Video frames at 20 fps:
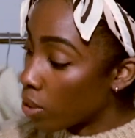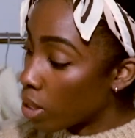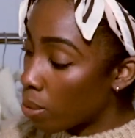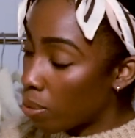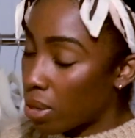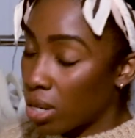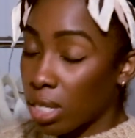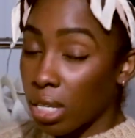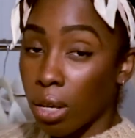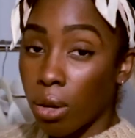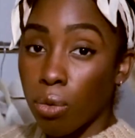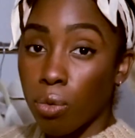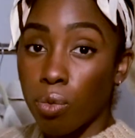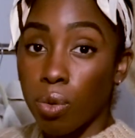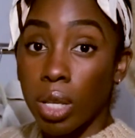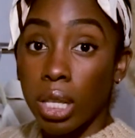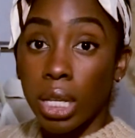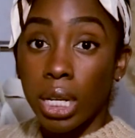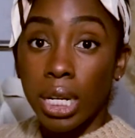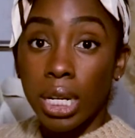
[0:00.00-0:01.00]
but it's like a
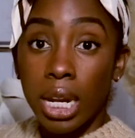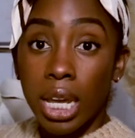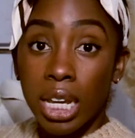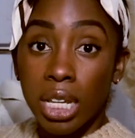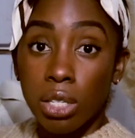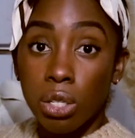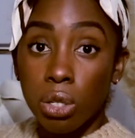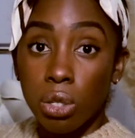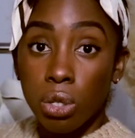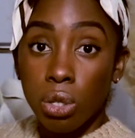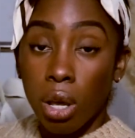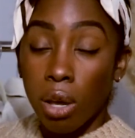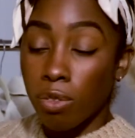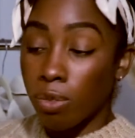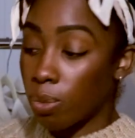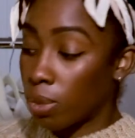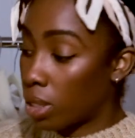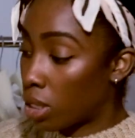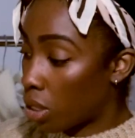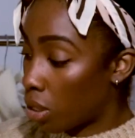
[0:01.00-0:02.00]
really nice soft
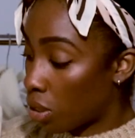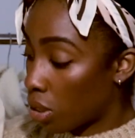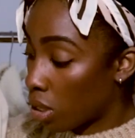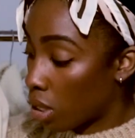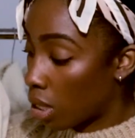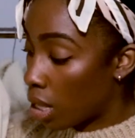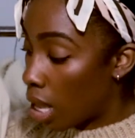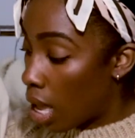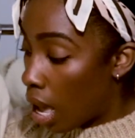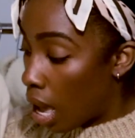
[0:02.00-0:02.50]
material.